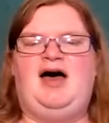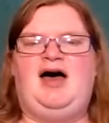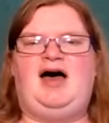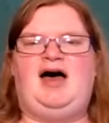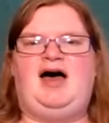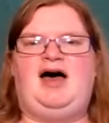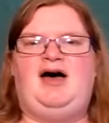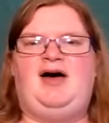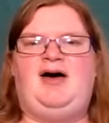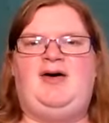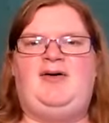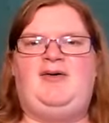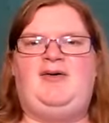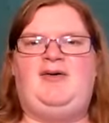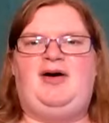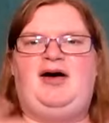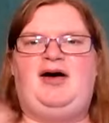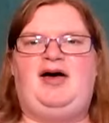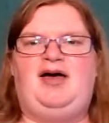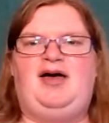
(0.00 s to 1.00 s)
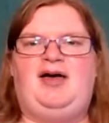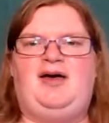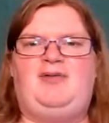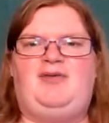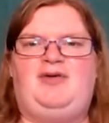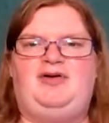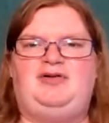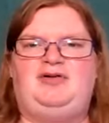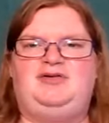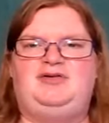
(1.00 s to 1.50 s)
how I
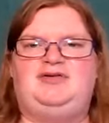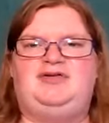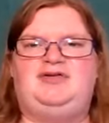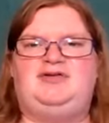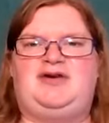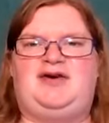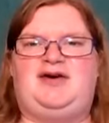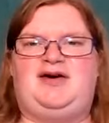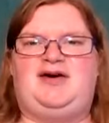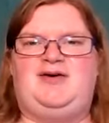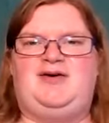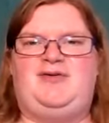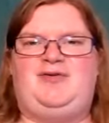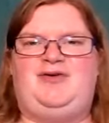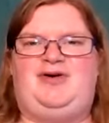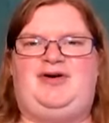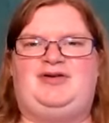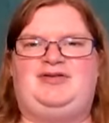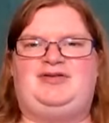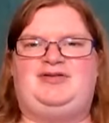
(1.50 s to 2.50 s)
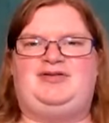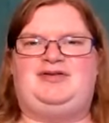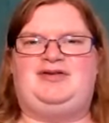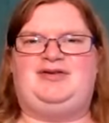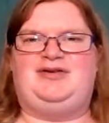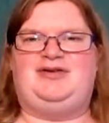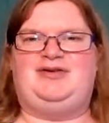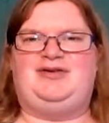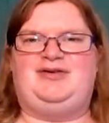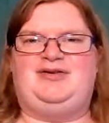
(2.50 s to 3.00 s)
wonder
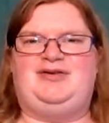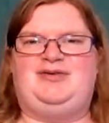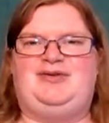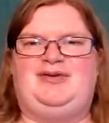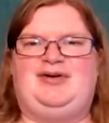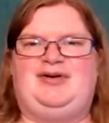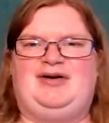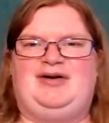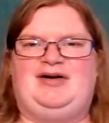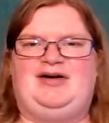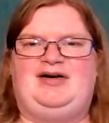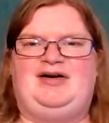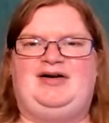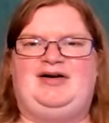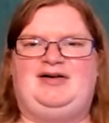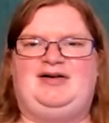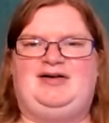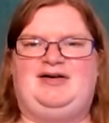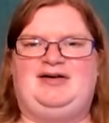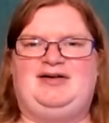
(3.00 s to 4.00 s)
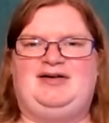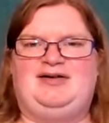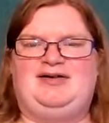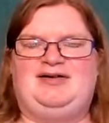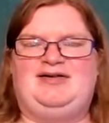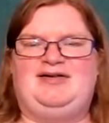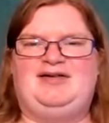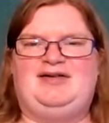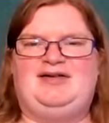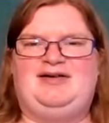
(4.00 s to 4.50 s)
what you
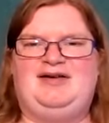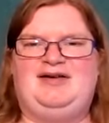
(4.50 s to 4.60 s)
are.